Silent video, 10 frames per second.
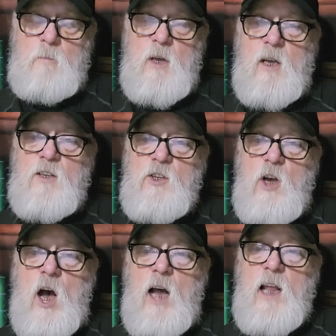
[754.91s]
because
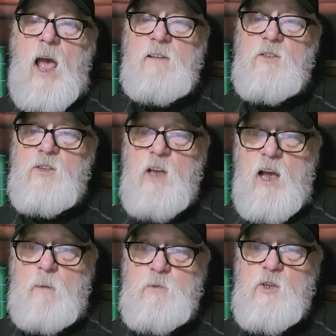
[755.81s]
God
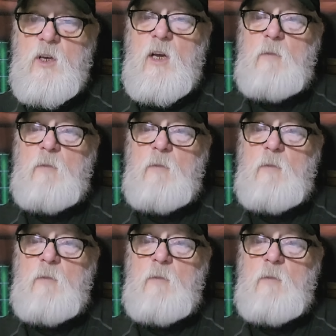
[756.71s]
accepts